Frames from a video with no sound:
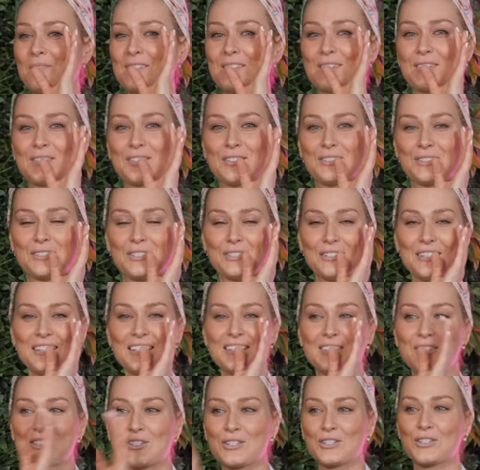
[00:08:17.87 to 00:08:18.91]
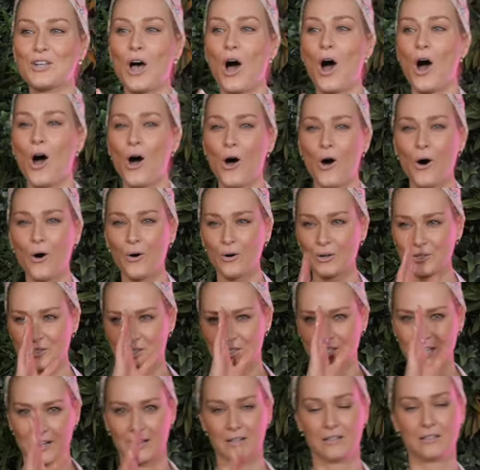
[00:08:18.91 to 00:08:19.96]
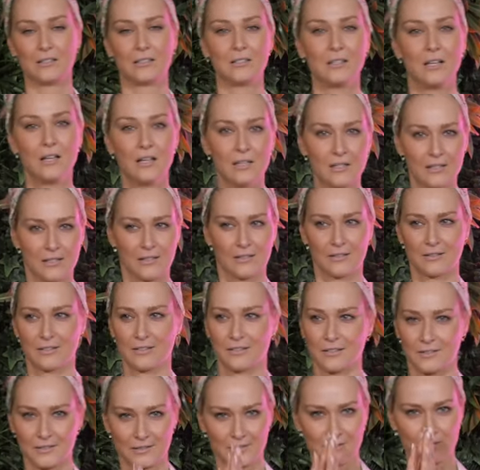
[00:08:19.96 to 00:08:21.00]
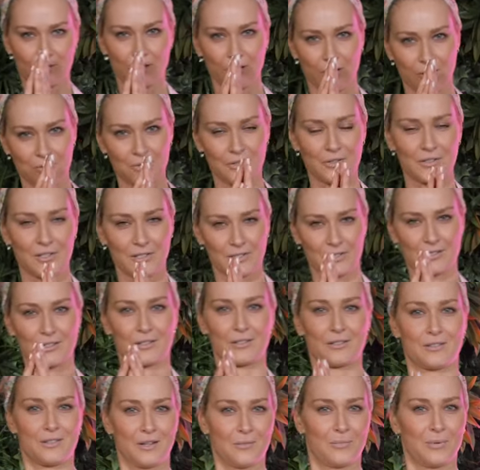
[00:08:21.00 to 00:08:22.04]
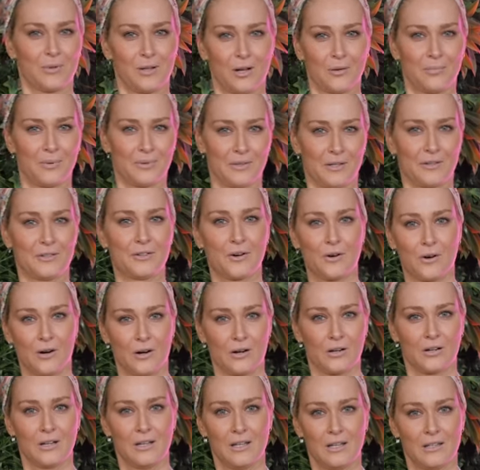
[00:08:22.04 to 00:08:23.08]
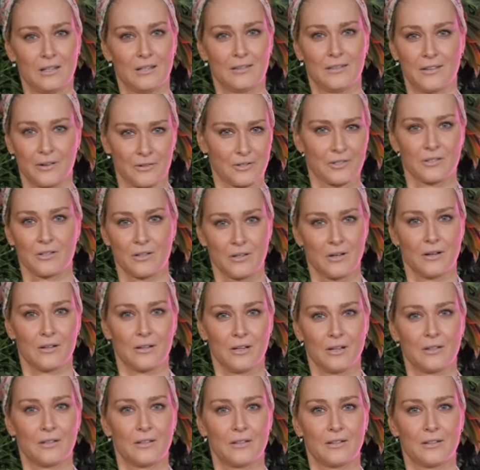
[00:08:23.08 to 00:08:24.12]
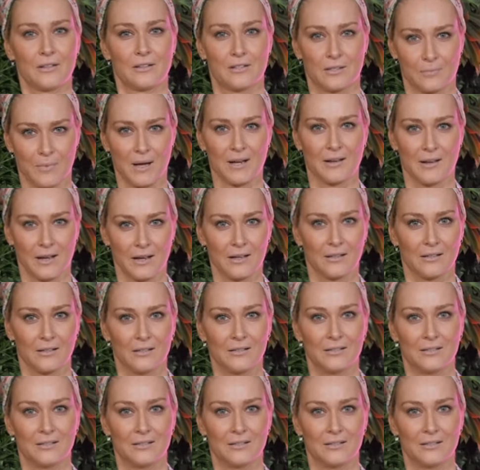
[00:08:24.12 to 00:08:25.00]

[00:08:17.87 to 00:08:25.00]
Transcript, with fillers: This is the church. This is the steeple. Open the door. There's no. It's Monday.